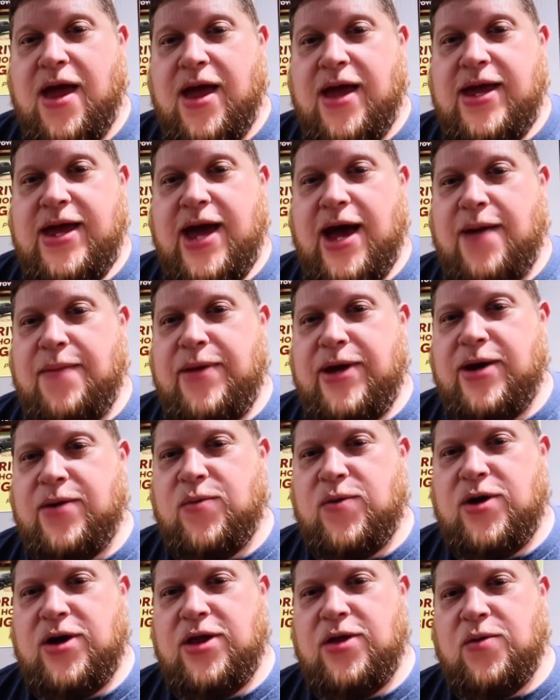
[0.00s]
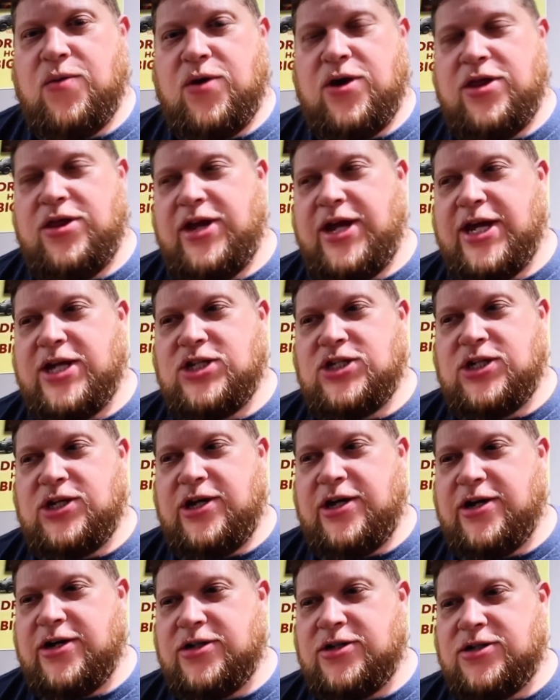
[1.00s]
Yeah, I mean, uh, one of, one of the
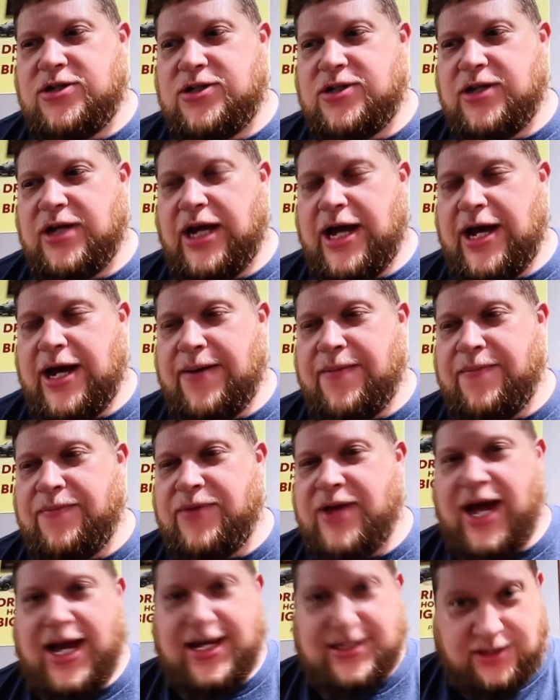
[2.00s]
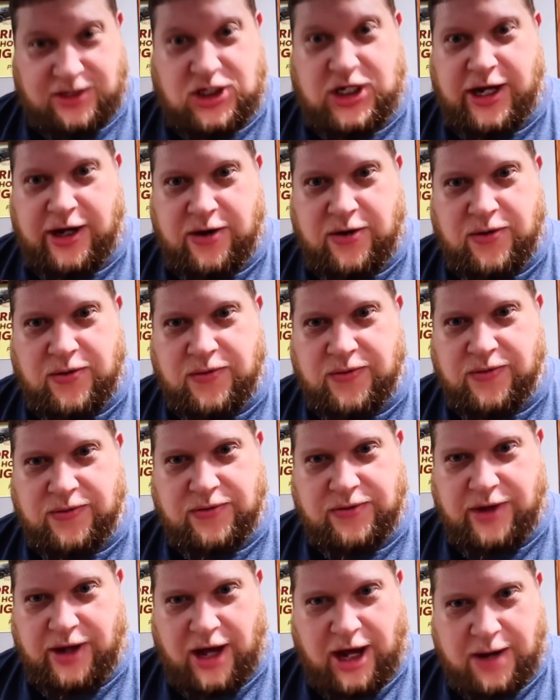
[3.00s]
engineers um, that has a channel,
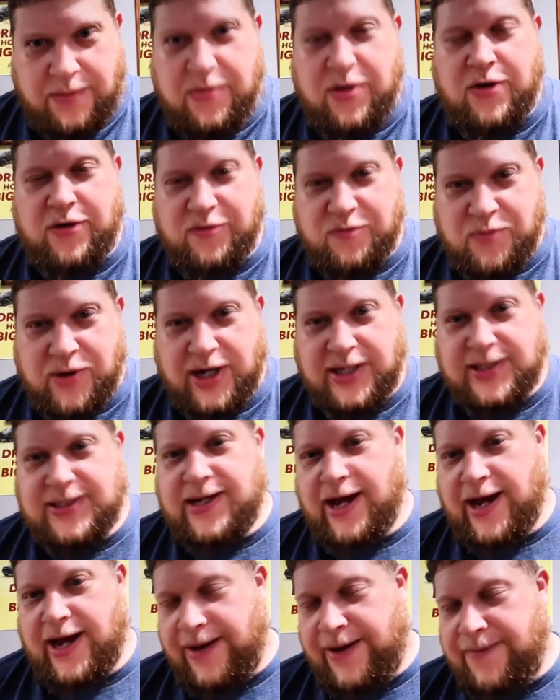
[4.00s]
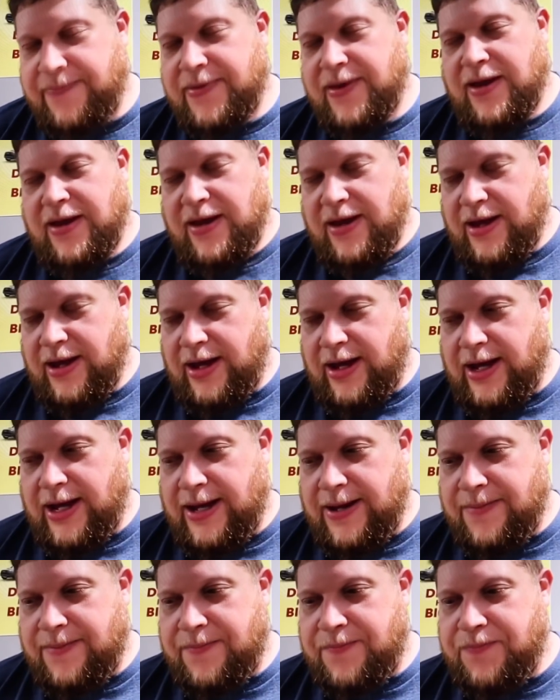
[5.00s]
the automotive press guy,
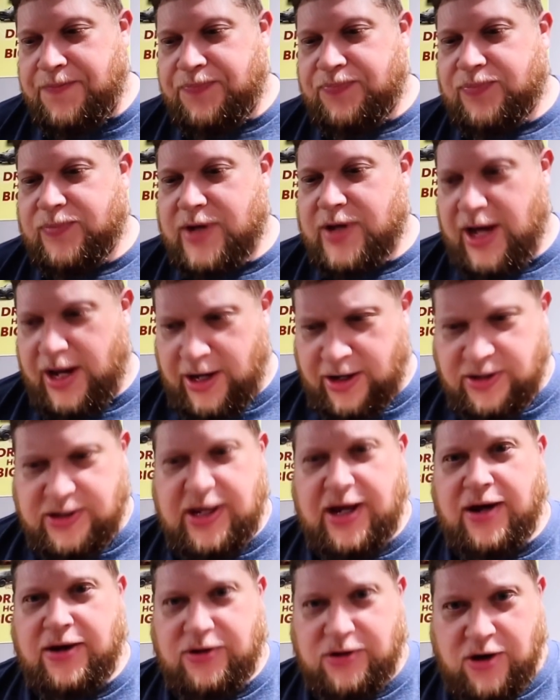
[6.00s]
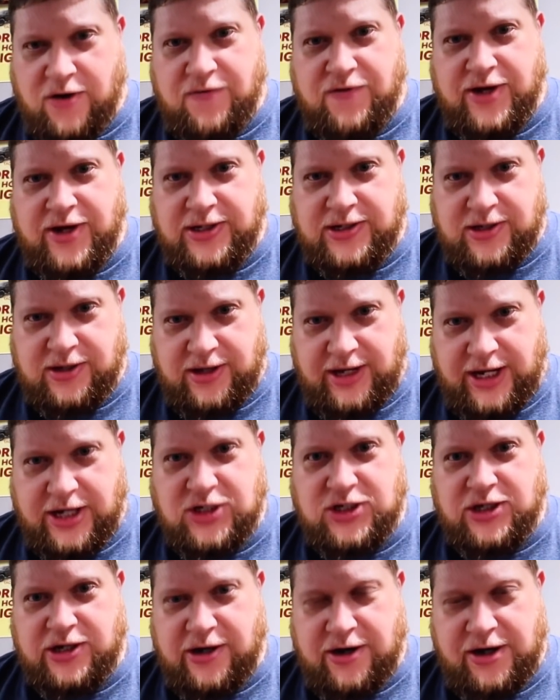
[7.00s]
um, kind of dove into the
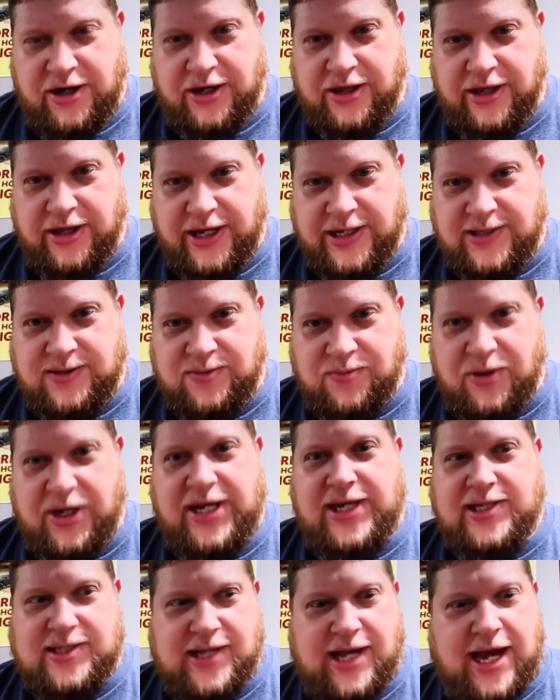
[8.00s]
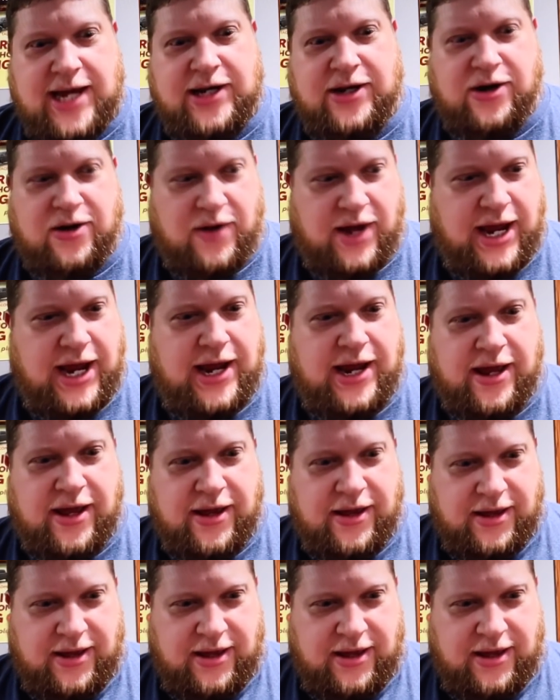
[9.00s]
engineering of this, but he said, you know, hey,